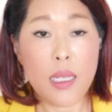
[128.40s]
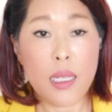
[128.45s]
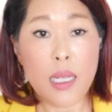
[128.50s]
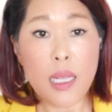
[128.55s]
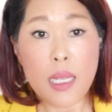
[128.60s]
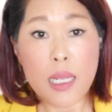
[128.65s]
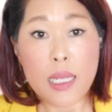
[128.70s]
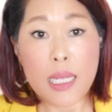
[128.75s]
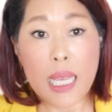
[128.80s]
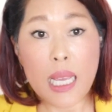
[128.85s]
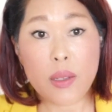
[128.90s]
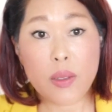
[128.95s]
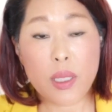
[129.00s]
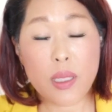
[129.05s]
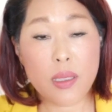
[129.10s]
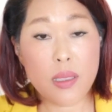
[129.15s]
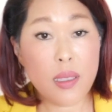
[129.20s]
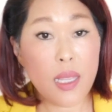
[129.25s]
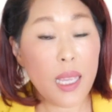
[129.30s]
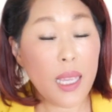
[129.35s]
Now to
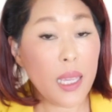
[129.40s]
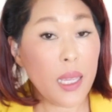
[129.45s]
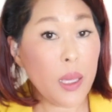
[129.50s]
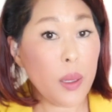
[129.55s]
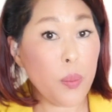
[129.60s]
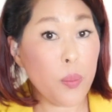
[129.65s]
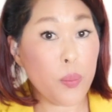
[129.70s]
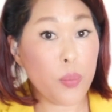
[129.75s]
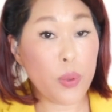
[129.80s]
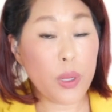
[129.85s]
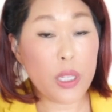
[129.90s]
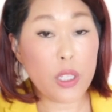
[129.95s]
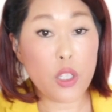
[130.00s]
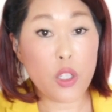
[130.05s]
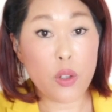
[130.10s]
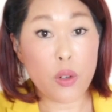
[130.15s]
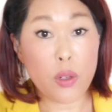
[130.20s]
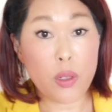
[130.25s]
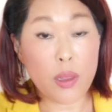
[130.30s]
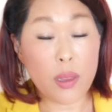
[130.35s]
say bring
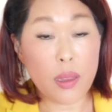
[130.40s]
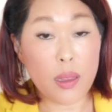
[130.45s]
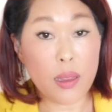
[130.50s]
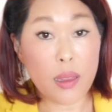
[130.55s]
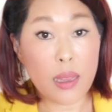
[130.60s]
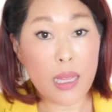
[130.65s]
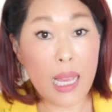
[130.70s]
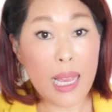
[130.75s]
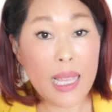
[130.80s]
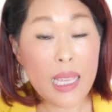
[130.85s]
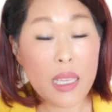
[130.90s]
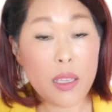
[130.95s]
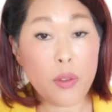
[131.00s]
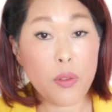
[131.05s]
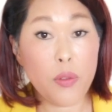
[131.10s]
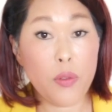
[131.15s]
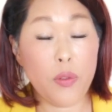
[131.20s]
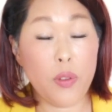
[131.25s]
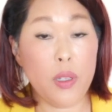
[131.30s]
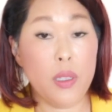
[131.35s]
your
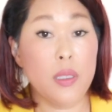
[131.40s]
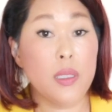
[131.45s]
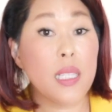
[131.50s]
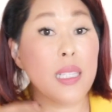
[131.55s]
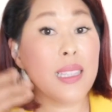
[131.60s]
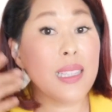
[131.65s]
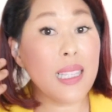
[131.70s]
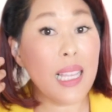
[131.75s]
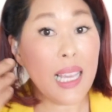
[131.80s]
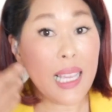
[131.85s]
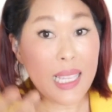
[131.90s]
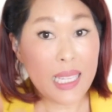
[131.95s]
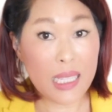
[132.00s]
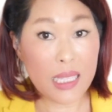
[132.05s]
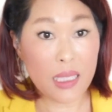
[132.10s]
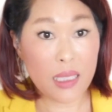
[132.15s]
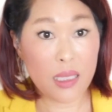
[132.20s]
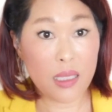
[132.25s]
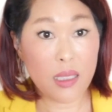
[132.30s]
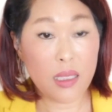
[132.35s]
life to
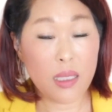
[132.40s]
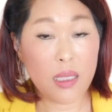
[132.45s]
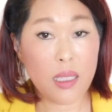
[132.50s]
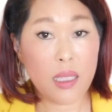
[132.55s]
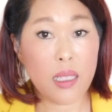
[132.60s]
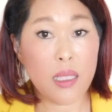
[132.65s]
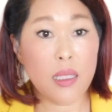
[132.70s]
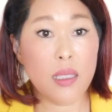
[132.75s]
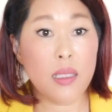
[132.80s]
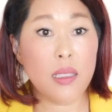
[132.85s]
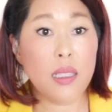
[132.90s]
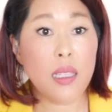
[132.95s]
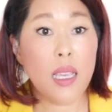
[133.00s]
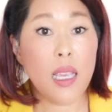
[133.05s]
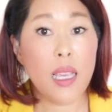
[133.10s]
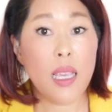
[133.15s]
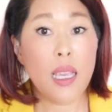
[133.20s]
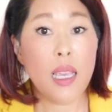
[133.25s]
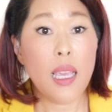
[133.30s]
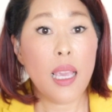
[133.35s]
light, it's
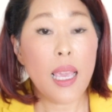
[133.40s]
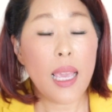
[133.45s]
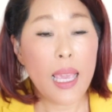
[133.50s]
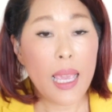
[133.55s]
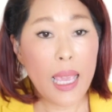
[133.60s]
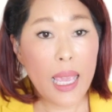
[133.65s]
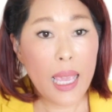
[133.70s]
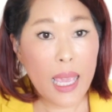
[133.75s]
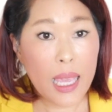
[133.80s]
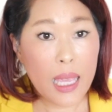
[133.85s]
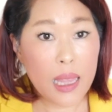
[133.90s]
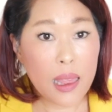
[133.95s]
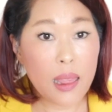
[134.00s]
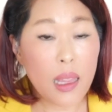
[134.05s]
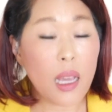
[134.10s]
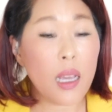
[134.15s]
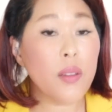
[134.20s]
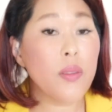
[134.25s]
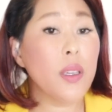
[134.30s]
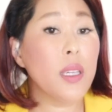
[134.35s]
e
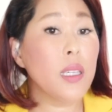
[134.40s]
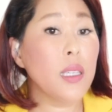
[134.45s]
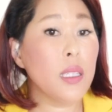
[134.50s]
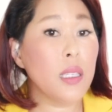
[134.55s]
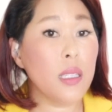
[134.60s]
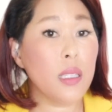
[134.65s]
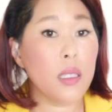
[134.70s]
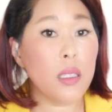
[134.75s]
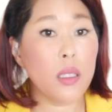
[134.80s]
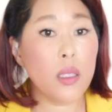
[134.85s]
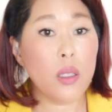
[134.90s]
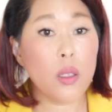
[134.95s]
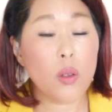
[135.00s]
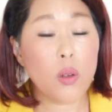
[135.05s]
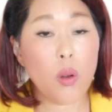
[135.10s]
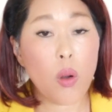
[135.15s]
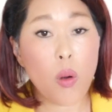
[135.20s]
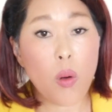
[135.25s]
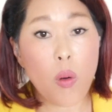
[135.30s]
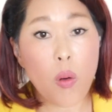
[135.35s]
lawe I
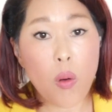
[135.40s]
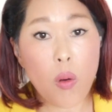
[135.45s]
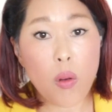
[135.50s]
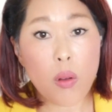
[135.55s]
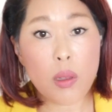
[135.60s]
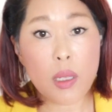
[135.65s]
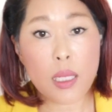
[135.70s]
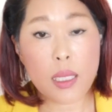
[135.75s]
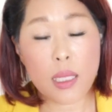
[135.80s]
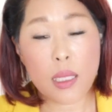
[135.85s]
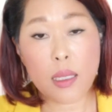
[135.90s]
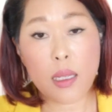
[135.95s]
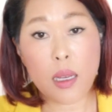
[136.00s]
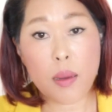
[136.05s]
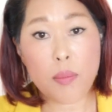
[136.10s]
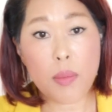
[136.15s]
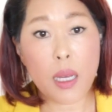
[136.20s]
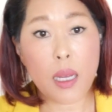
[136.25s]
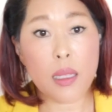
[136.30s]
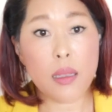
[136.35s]
ko ola I ka
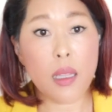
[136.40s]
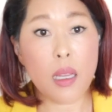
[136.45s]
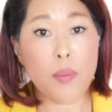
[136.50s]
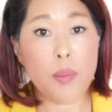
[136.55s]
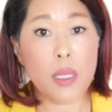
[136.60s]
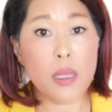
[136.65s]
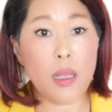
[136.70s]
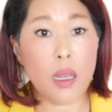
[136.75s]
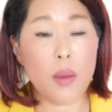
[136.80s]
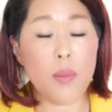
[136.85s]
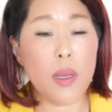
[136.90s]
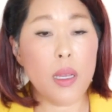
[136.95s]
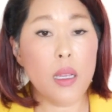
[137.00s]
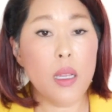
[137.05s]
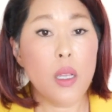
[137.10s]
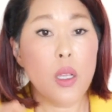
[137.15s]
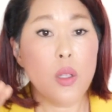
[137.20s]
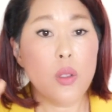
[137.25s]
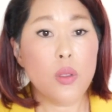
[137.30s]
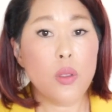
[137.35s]
ma lama lama.
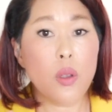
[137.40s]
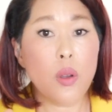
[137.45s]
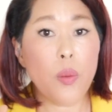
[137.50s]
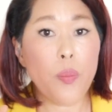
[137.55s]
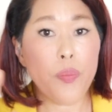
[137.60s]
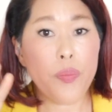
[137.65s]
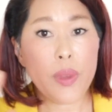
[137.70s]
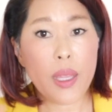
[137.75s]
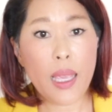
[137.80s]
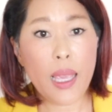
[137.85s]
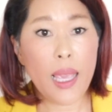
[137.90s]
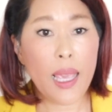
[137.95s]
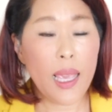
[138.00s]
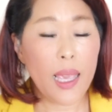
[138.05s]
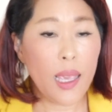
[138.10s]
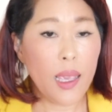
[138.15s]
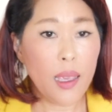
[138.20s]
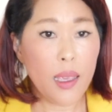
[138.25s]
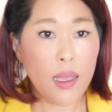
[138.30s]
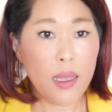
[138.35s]
So
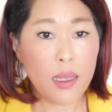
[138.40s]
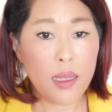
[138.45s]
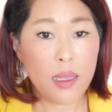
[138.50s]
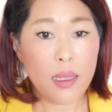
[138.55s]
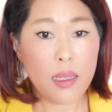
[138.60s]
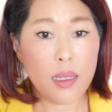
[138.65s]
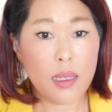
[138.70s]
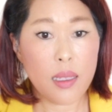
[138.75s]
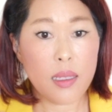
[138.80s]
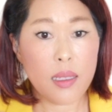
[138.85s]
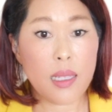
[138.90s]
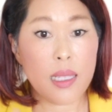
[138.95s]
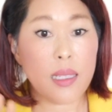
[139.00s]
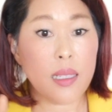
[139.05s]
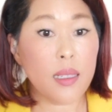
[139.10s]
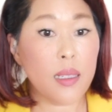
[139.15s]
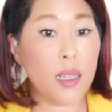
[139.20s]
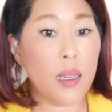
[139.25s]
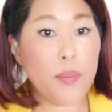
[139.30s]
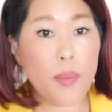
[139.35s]
e is like a
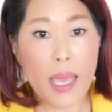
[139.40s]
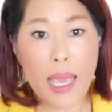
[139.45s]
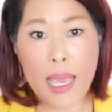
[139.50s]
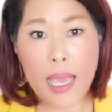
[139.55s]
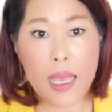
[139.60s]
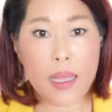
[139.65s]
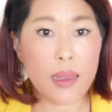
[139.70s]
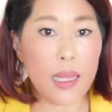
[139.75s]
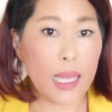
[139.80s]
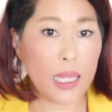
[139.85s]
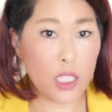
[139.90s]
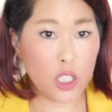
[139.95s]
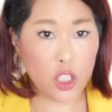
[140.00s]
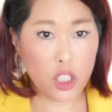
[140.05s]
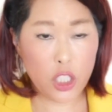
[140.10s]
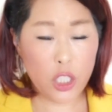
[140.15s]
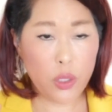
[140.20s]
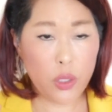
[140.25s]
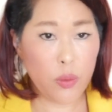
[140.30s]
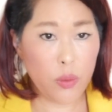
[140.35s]
command, like
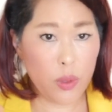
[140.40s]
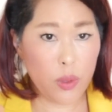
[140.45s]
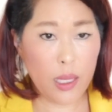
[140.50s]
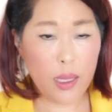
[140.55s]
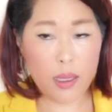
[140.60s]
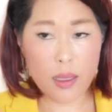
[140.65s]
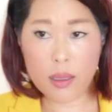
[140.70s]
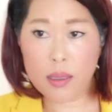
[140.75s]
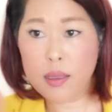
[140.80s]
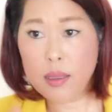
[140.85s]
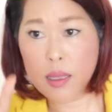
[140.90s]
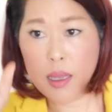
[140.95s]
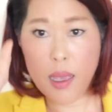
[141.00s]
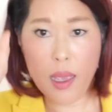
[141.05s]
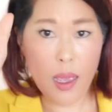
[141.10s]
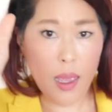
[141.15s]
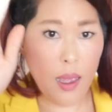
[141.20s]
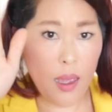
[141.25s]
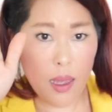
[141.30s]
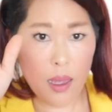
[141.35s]
do this,
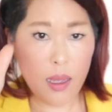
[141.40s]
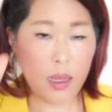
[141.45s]
e.